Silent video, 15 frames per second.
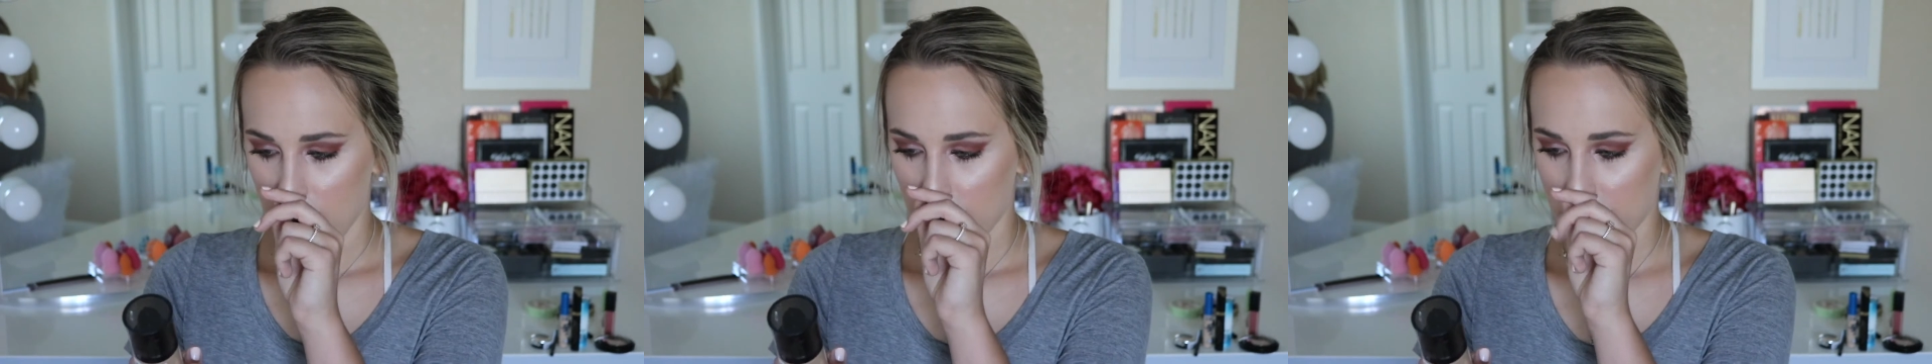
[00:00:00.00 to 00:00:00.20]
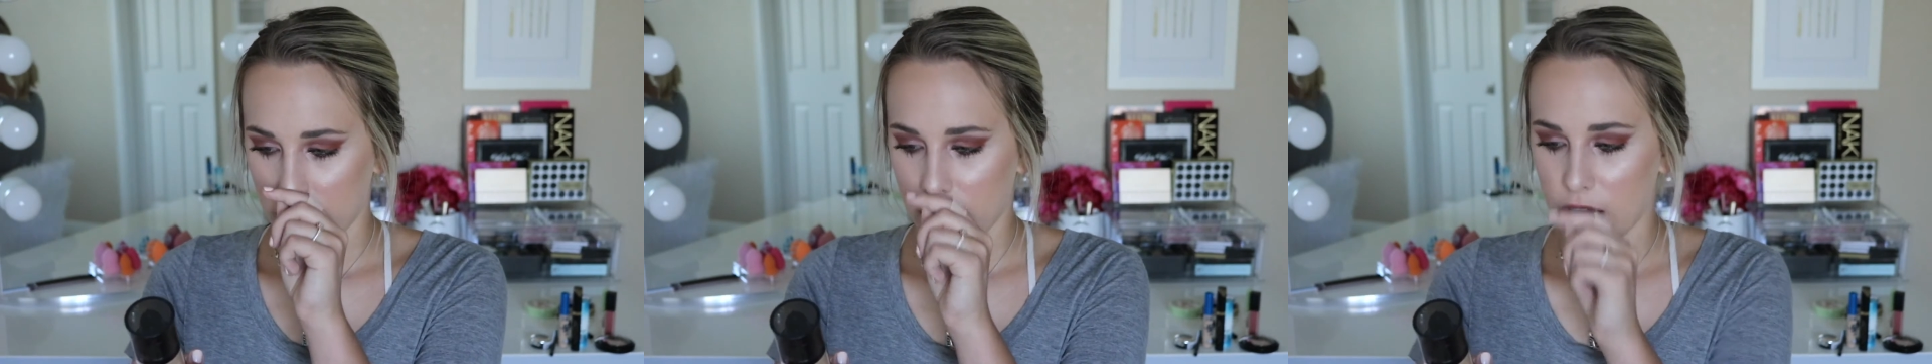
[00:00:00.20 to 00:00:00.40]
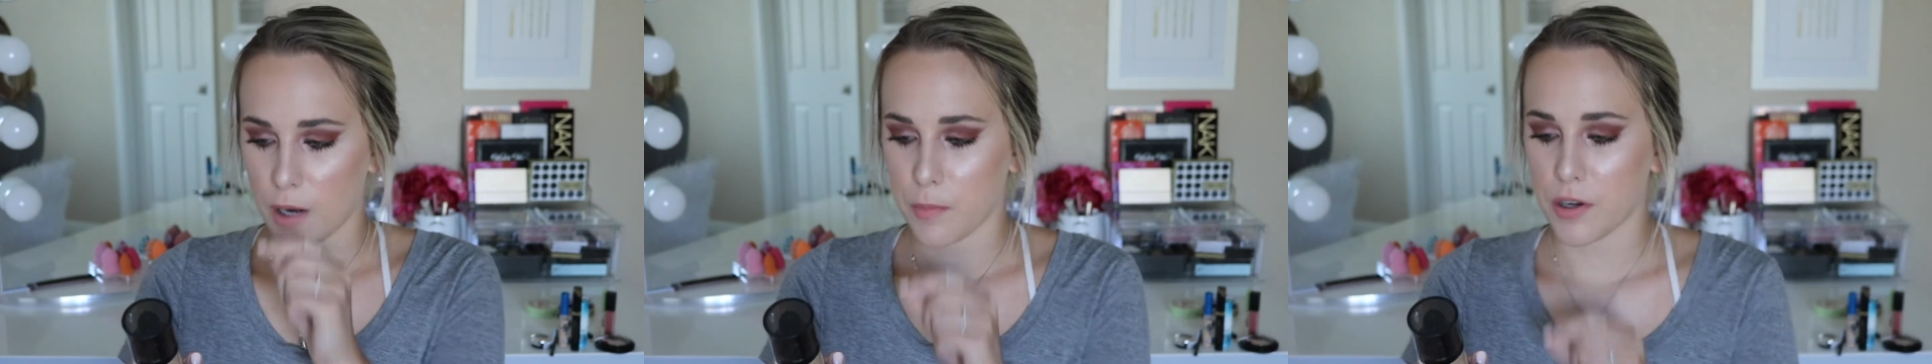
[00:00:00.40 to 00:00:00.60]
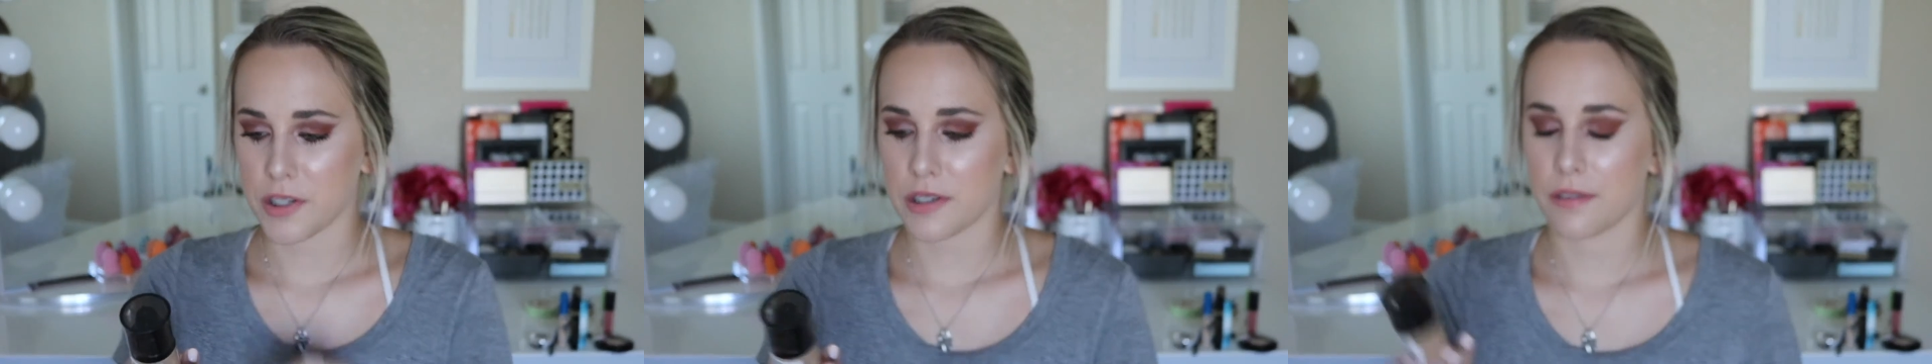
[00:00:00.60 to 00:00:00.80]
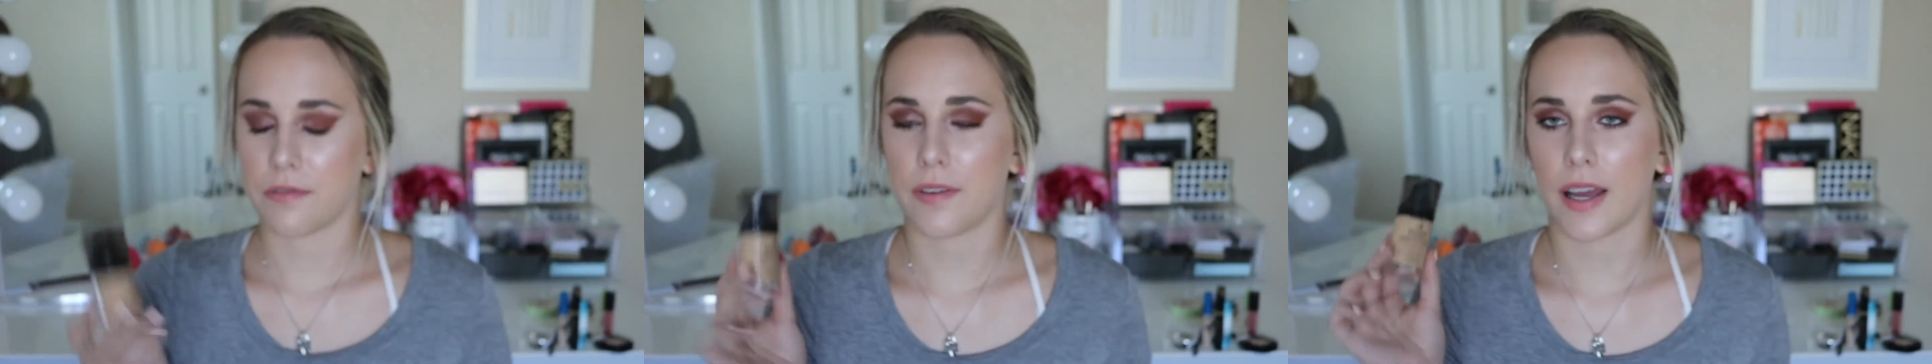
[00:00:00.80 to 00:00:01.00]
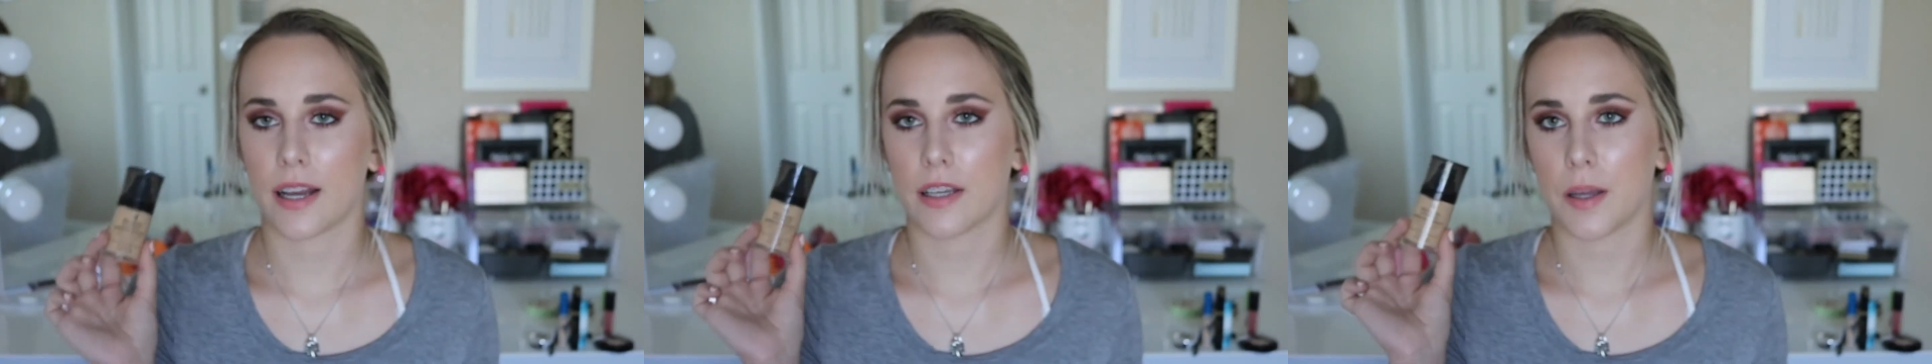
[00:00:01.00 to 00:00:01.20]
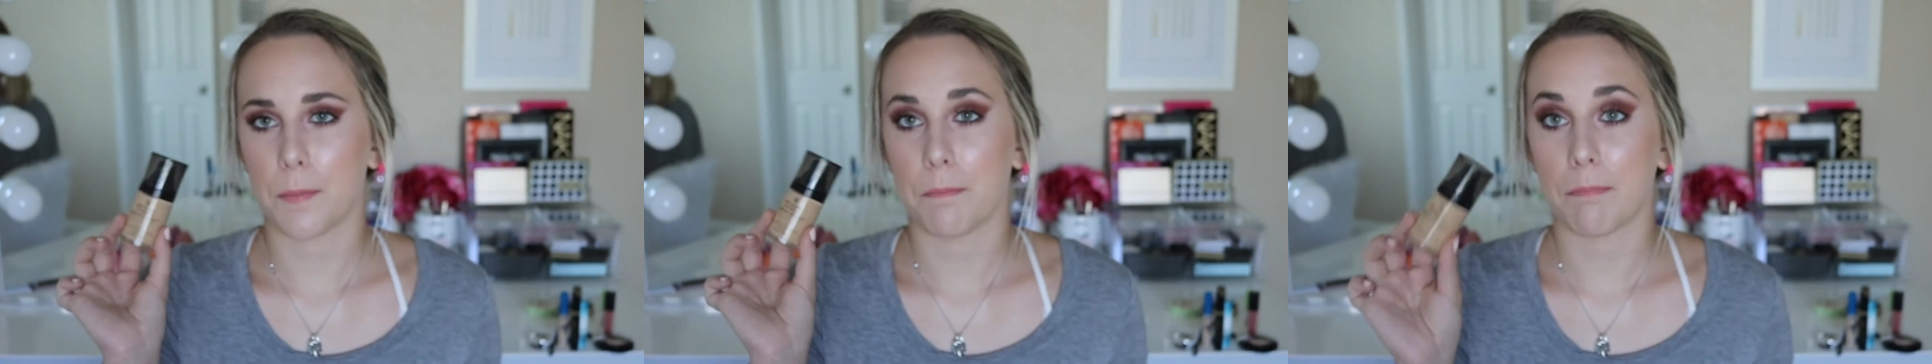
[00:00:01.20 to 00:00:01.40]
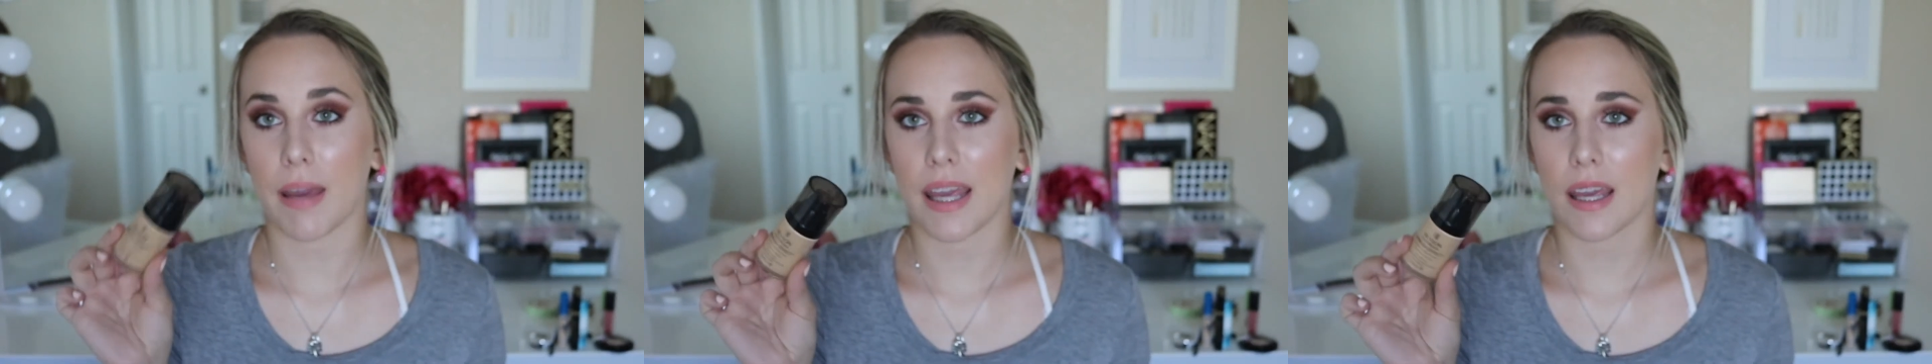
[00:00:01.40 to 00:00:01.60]
Ready Airbrush Effect
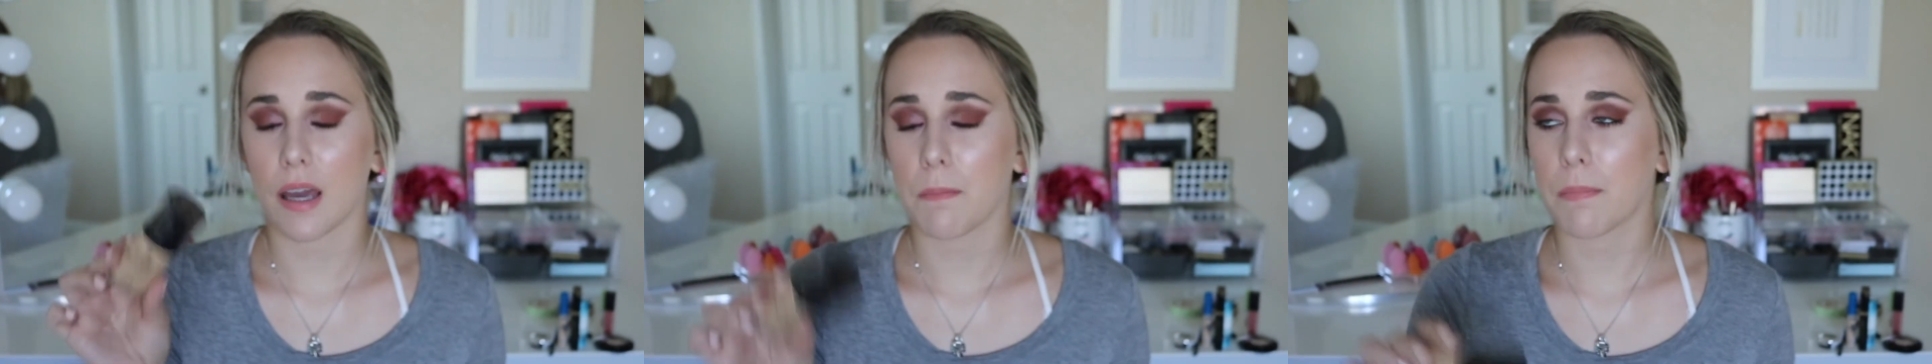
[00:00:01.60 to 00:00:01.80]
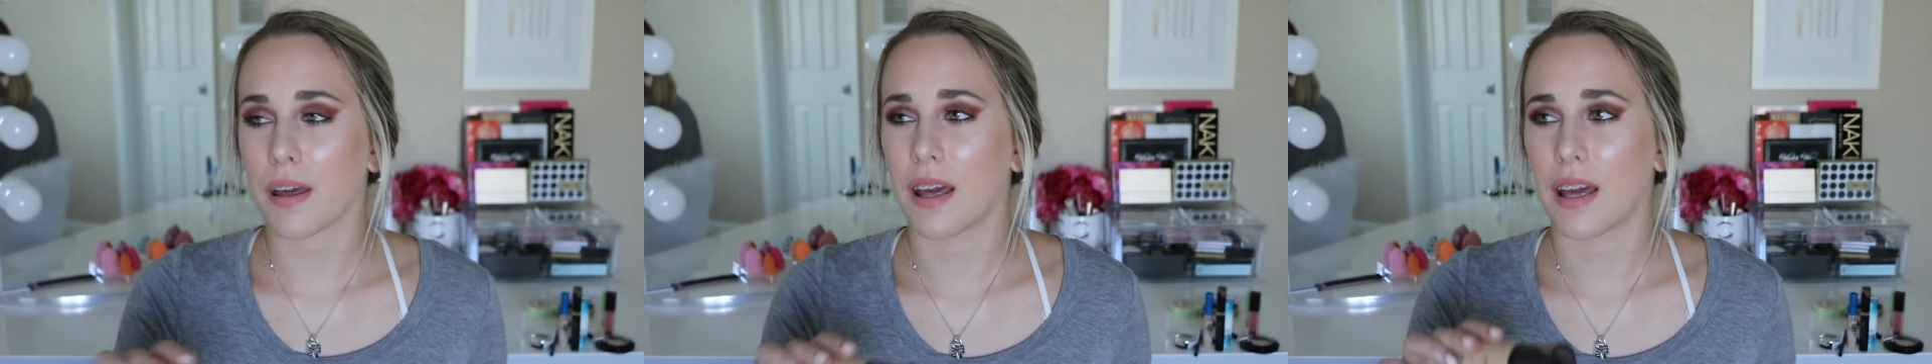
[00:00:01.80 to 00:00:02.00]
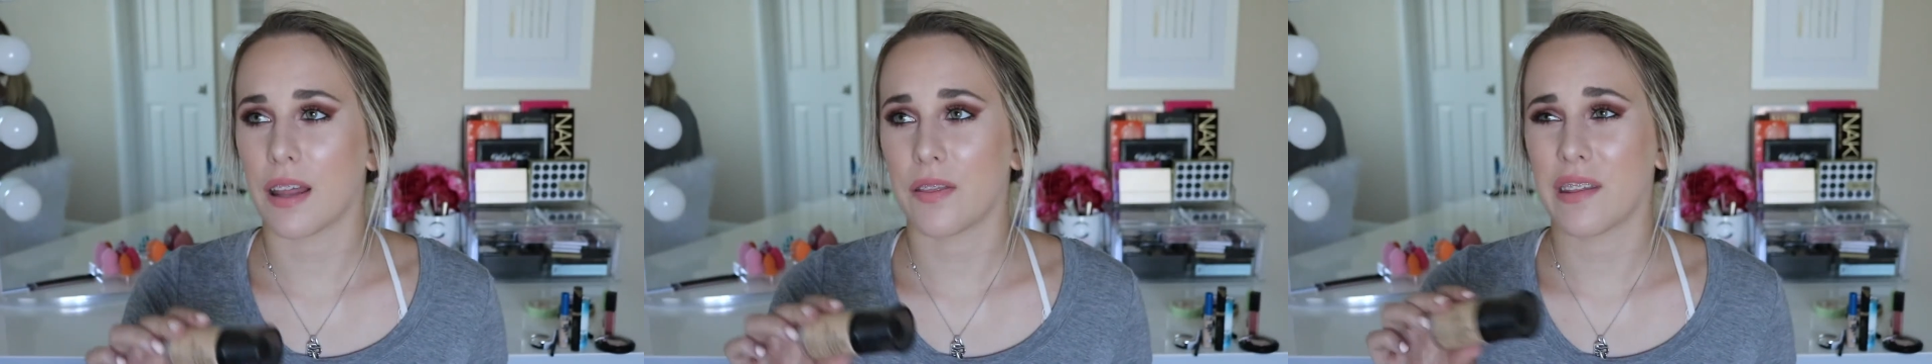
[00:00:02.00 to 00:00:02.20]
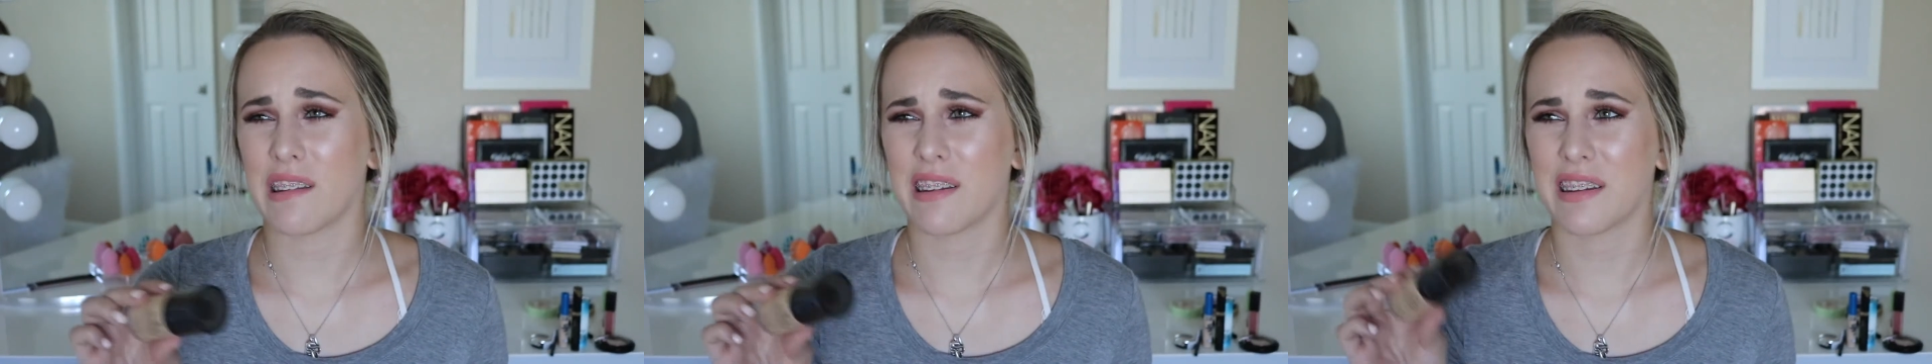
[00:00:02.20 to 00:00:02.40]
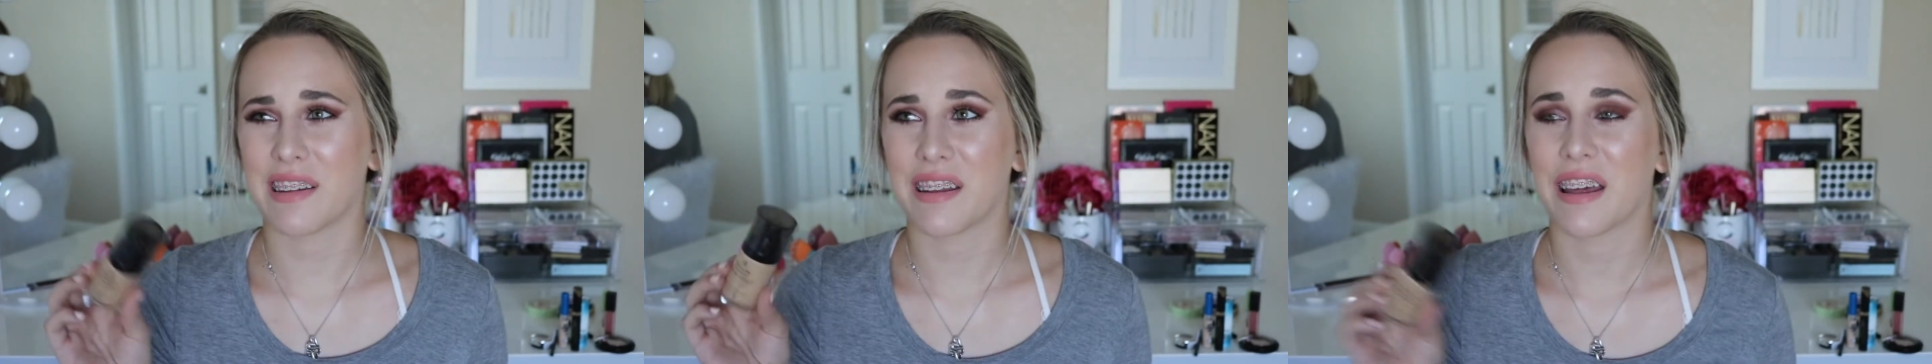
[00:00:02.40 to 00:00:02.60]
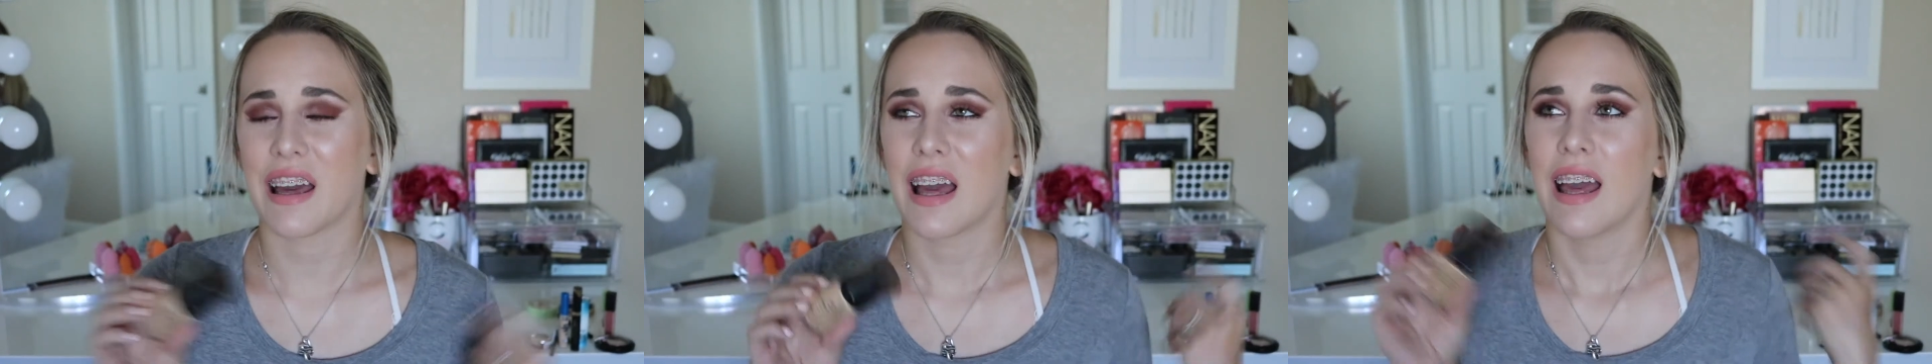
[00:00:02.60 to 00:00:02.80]
Makeup. This